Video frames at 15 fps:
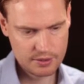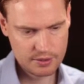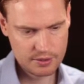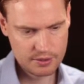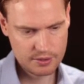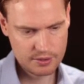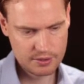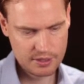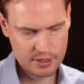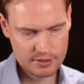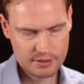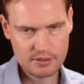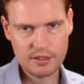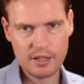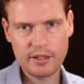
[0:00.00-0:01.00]

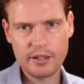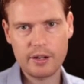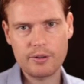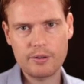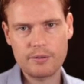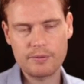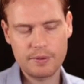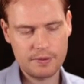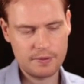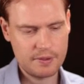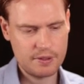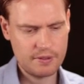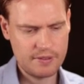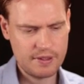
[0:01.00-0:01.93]
2,950 of